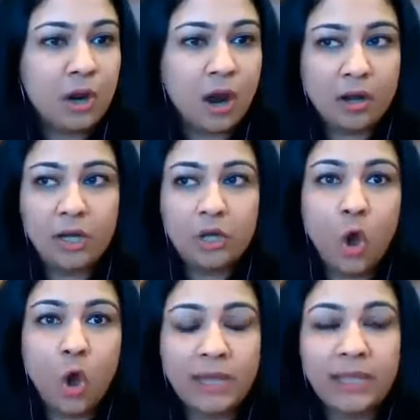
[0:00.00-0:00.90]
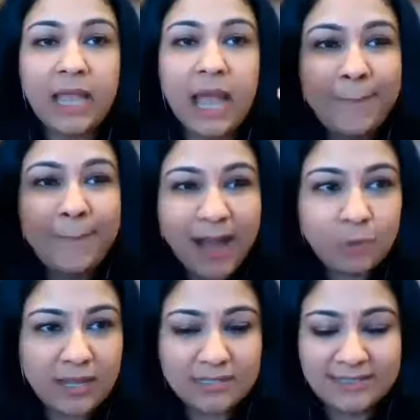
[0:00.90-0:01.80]
are talking about
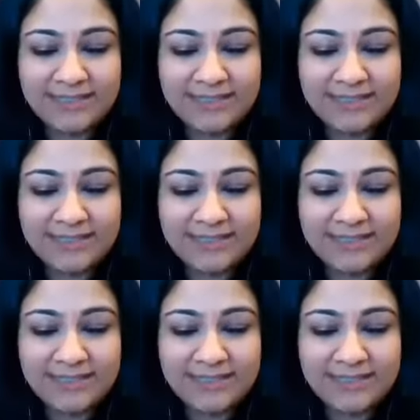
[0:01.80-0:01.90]
us,